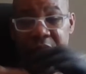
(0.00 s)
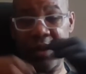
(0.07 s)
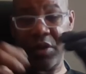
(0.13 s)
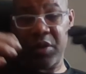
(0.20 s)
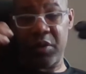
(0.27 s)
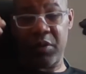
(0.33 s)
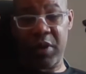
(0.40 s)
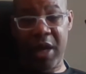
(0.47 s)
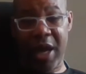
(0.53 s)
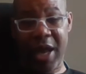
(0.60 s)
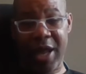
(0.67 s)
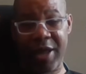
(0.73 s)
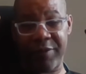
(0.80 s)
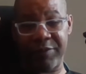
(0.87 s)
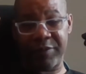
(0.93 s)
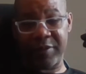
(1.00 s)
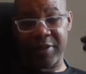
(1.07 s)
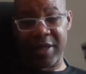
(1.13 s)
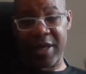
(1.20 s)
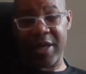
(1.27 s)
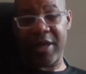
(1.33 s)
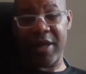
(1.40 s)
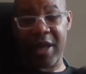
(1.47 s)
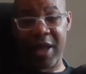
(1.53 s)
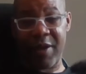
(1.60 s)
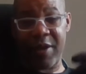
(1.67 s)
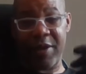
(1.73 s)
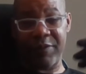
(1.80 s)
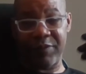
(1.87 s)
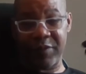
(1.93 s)
you know i have said
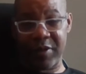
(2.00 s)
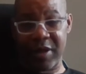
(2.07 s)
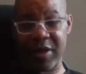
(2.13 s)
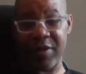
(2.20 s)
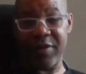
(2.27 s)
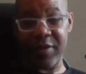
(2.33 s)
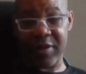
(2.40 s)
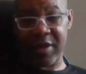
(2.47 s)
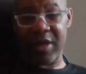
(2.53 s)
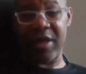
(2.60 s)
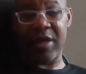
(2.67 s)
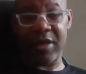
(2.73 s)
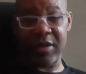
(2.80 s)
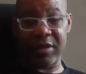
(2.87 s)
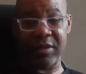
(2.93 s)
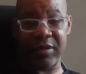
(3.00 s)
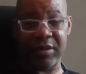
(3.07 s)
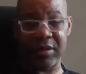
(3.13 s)
i have done things